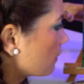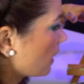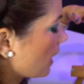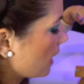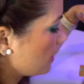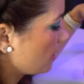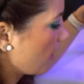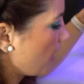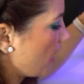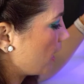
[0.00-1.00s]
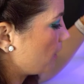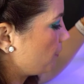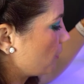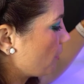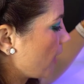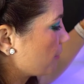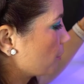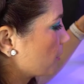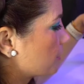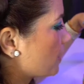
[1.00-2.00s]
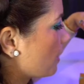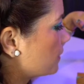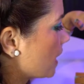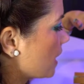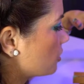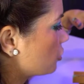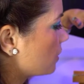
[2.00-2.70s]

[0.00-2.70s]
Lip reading: Okay, and if you don't have a real soft touch,